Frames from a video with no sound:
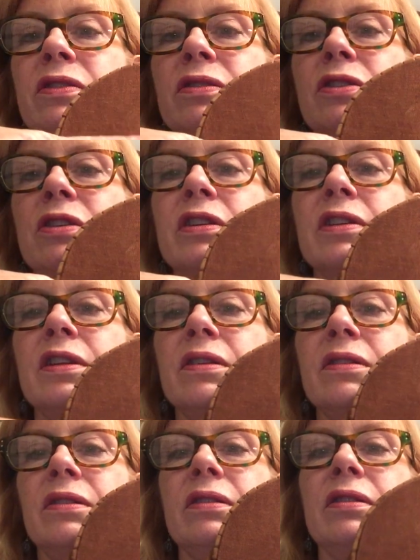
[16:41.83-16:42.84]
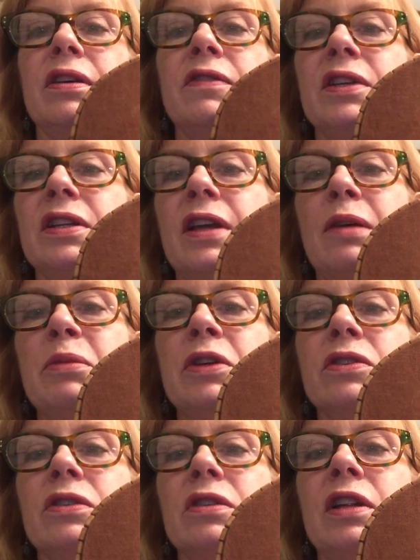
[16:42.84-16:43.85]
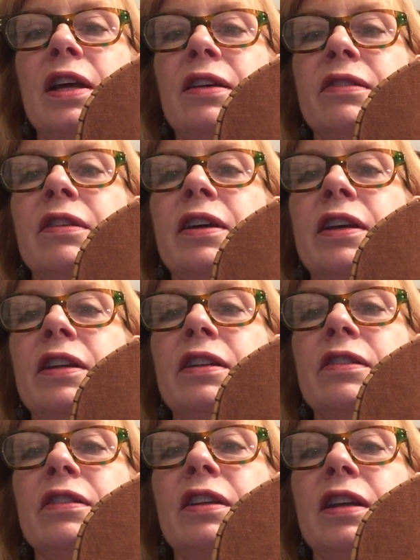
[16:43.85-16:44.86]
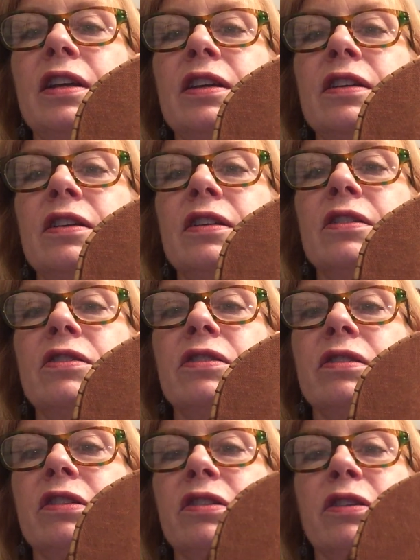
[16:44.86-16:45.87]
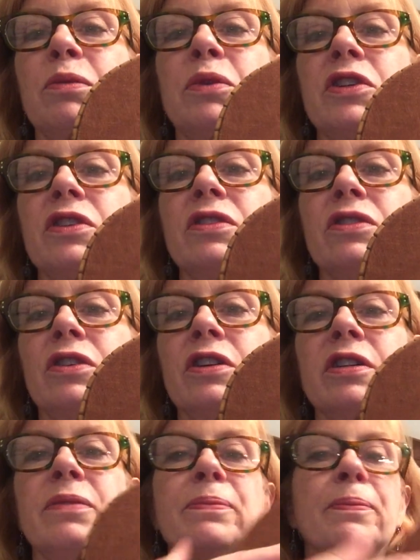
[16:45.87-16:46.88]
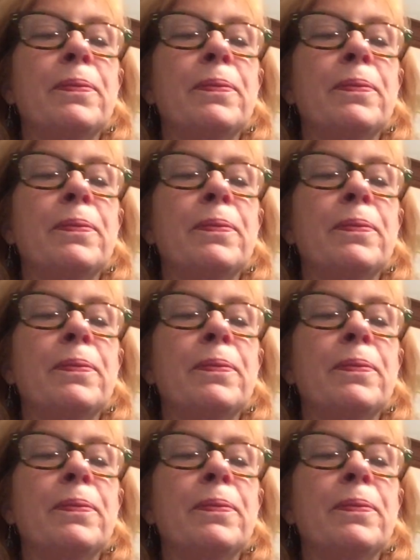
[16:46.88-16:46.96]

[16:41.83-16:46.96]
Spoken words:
just started this. I've done that much last night and today, just because I wanted to start it.